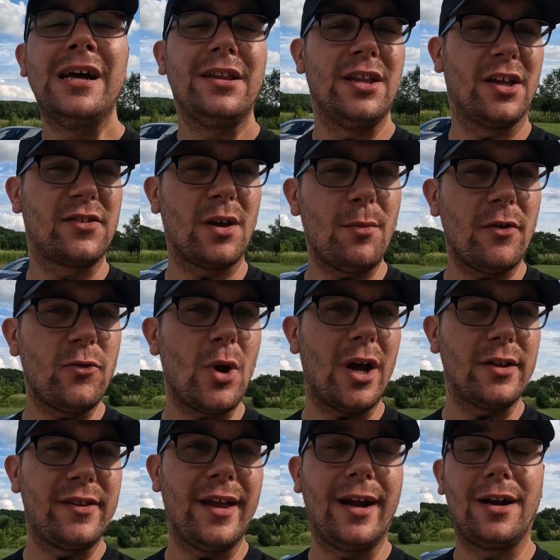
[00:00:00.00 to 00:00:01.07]
Now, some of you
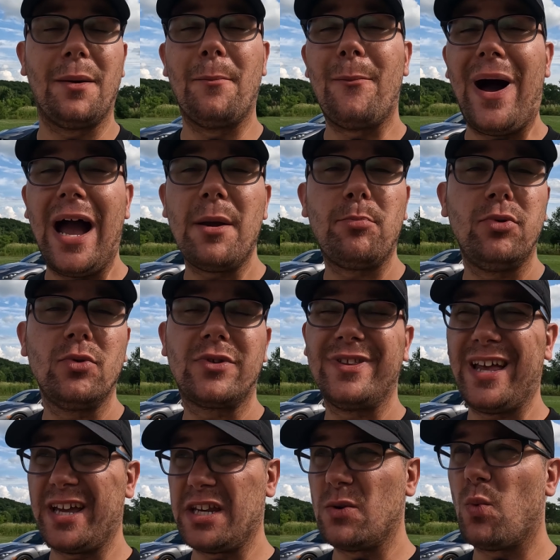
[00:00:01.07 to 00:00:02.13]
out there might put
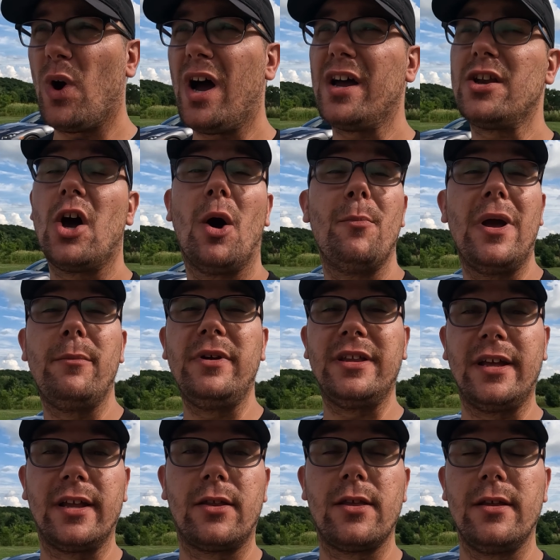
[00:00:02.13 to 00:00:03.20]
91 or maybe
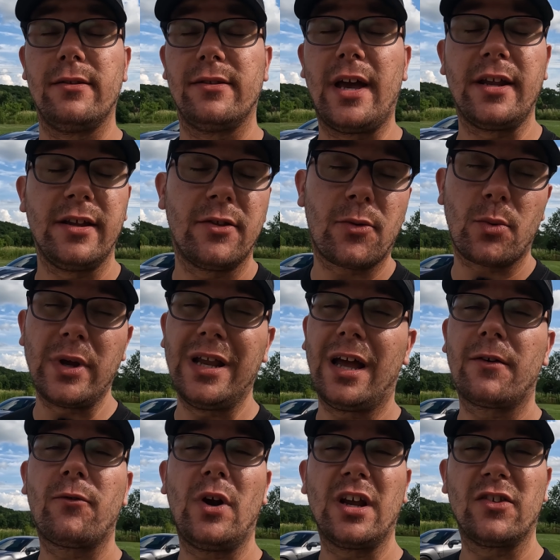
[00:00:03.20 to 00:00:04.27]
93.
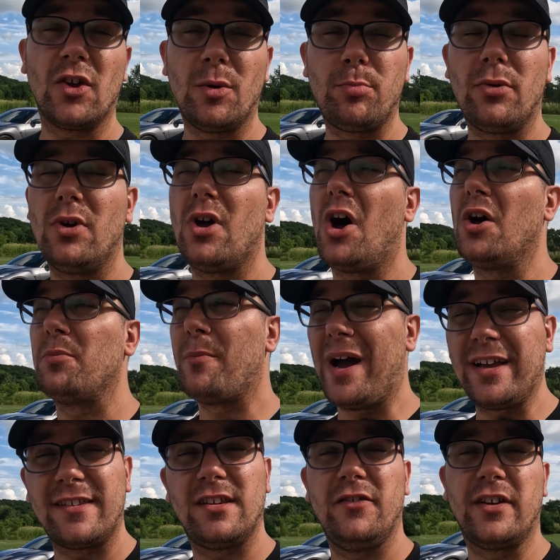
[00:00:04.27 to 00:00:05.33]
Like for example, on
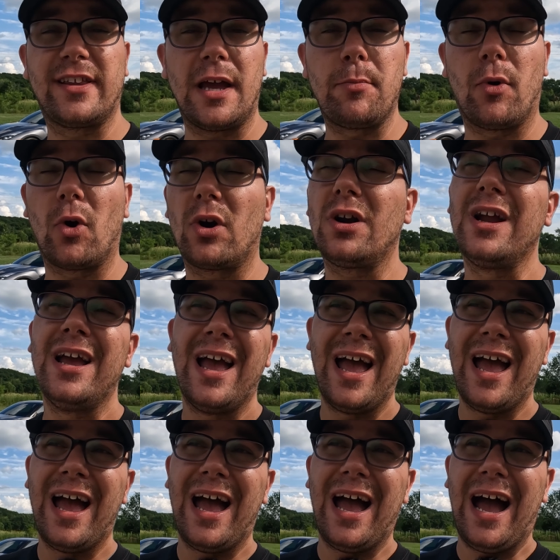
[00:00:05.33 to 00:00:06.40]
my Civic Type R,
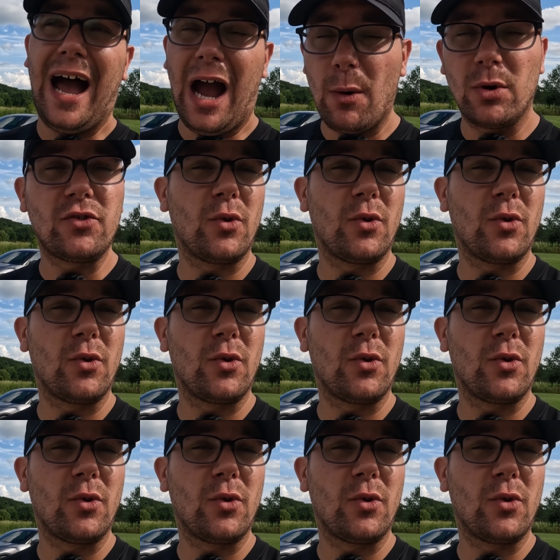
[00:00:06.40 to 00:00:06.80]
I was